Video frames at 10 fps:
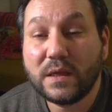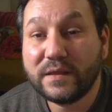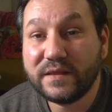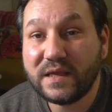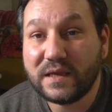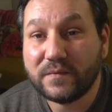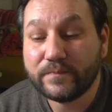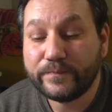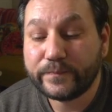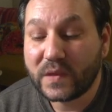D.
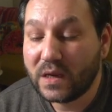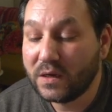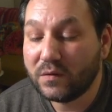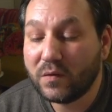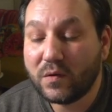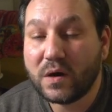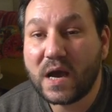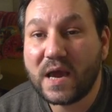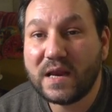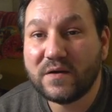On
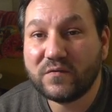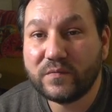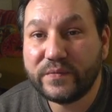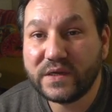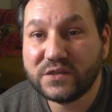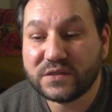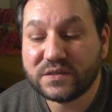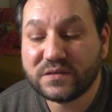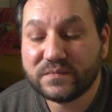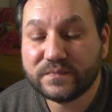high-level bridges.